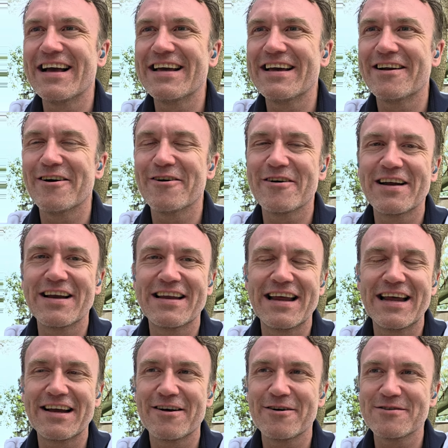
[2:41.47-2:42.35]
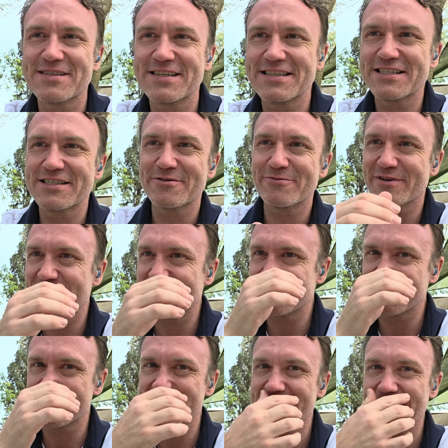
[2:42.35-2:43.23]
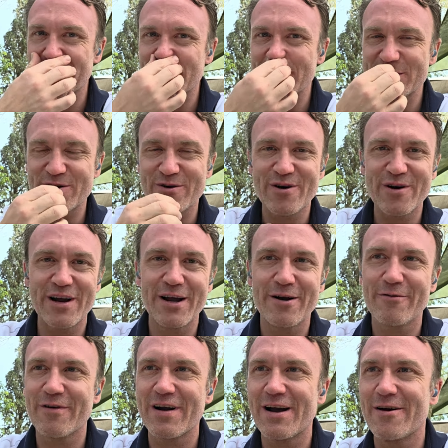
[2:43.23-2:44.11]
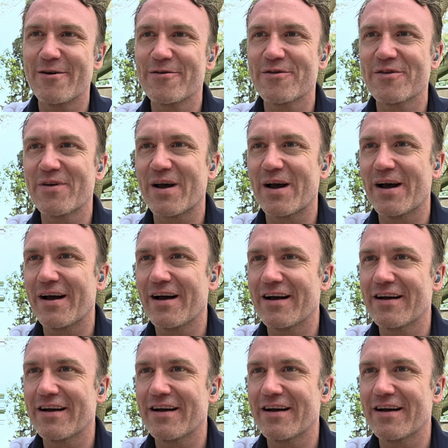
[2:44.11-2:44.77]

It goes into religious territory around,